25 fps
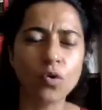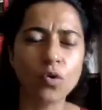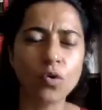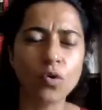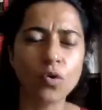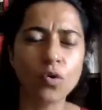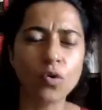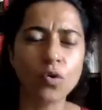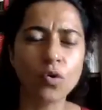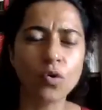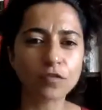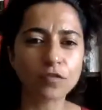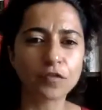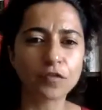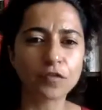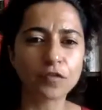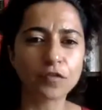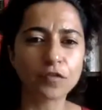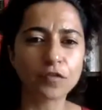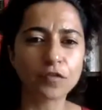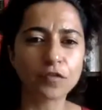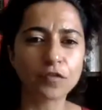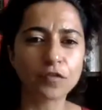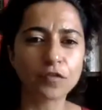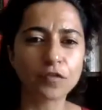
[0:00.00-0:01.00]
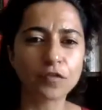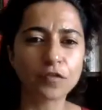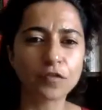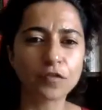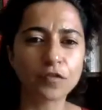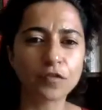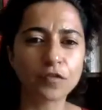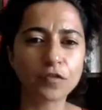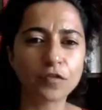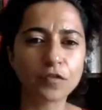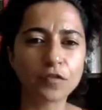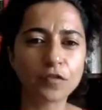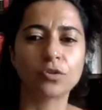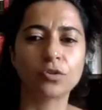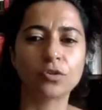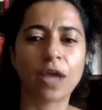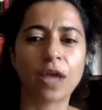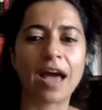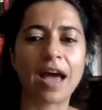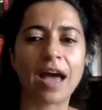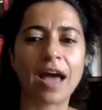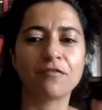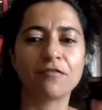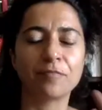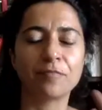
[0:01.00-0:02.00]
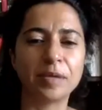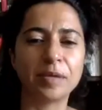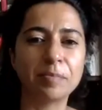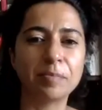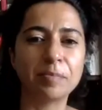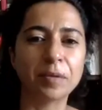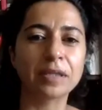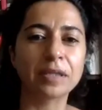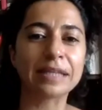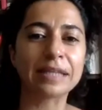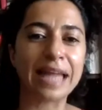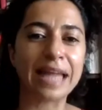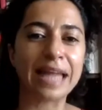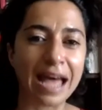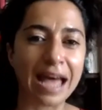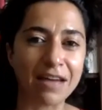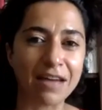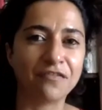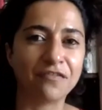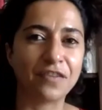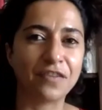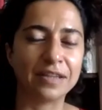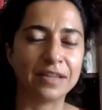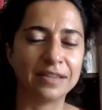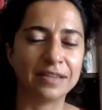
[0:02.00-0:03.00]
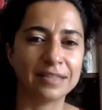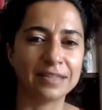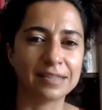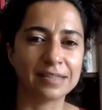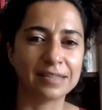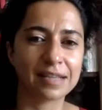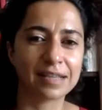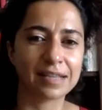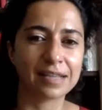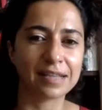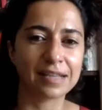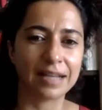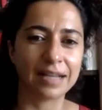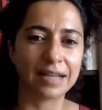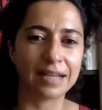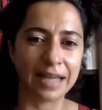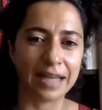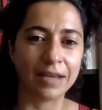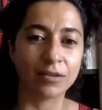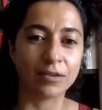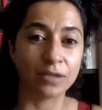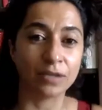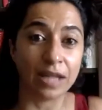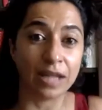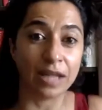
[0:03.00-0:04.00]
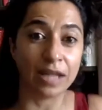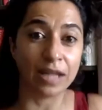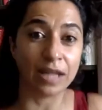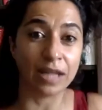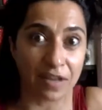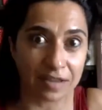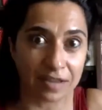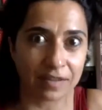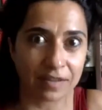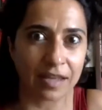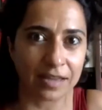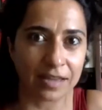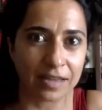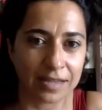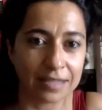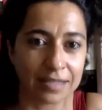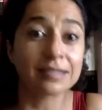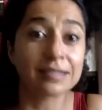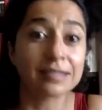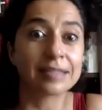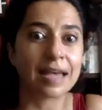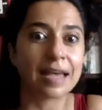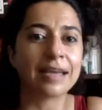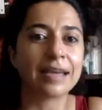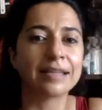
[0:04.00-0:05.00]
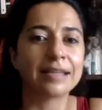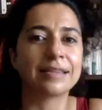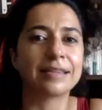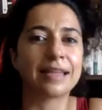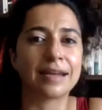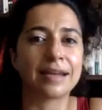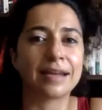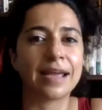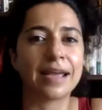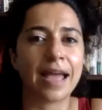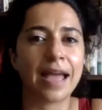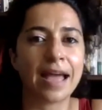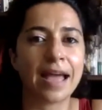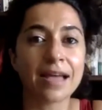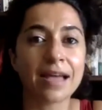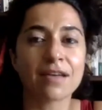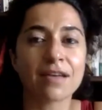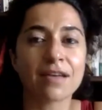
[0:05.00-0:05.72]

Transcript: good for me to have people laugh at this clown, laugh at this side that I have.